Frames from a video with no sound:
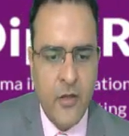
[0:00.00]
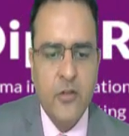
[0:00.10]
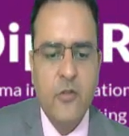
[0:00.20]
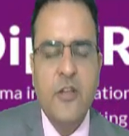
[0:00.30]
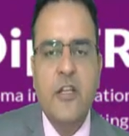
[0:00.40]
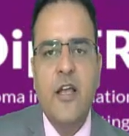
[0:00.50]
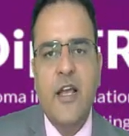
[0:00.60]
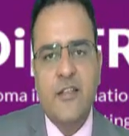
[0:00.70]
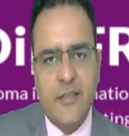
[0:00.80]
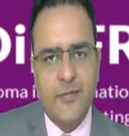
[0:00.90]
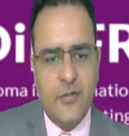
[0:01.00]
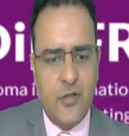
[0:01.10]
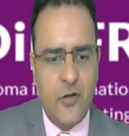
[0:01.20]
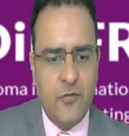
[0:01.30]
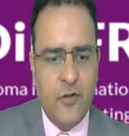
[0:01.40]
So with the exception
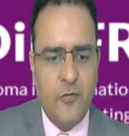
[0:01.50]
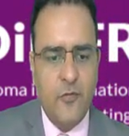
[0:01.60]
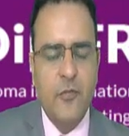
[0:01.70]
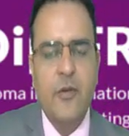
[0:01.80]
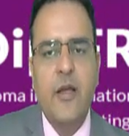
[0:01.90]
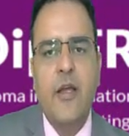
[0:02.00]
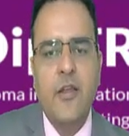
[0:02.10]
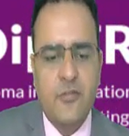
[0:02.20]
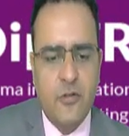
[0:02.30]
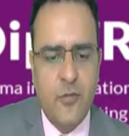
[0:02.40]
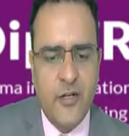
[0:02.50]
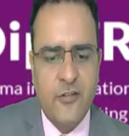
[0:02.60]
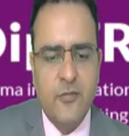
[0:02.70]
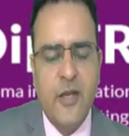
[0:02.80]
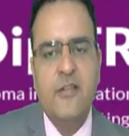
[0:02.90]
of the
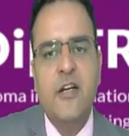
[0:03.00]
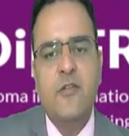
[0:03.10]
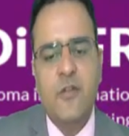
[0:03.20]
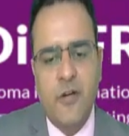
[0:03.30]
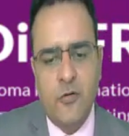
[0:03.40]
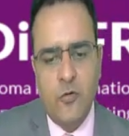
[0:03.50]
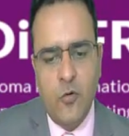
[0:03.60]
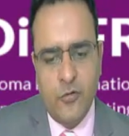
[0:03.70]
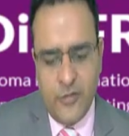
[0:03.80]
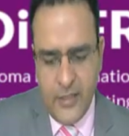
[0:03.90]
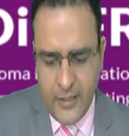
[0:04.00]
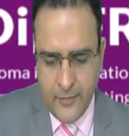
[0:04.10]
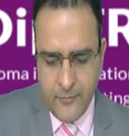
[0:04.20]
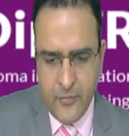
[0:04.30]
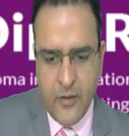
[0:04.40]
instruments measured at fair value to
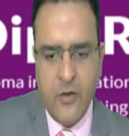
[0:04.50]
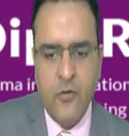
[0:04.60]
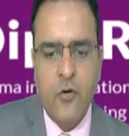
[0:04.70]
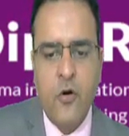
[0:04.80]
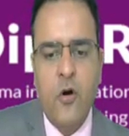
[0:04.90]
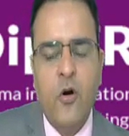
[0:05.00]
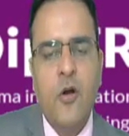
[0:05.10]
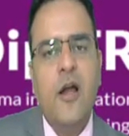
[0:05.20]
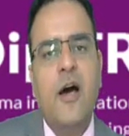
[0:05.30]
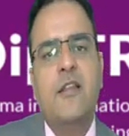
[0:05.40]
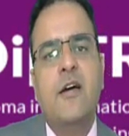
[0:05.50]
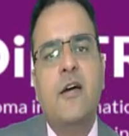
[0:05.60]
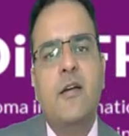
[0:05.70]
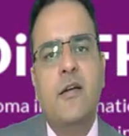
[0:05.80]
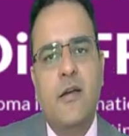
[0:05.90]
OCI, for all
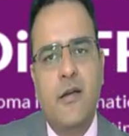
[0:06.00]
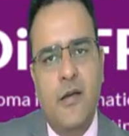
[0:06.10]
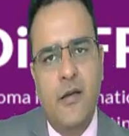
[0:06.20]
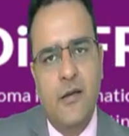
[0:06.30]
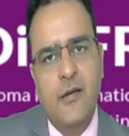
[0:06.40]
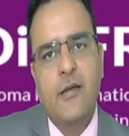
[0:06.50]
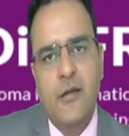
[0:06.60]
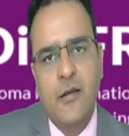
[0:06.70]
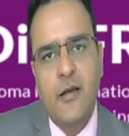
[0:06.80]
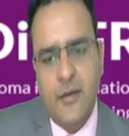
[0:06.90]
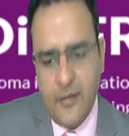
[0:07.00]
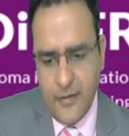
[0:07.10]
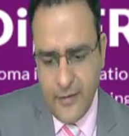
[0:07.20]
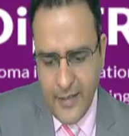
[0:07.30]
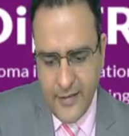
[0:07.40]
other
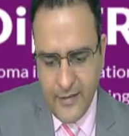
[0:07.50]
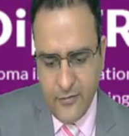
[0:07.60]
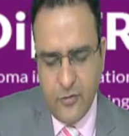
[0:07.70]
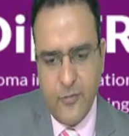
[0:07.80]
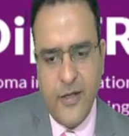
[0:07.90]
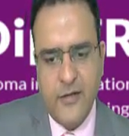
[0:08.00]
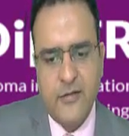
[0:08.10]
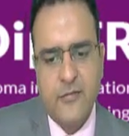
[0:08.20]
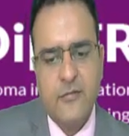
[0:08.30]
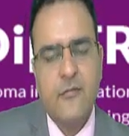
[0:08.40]
debt instruments,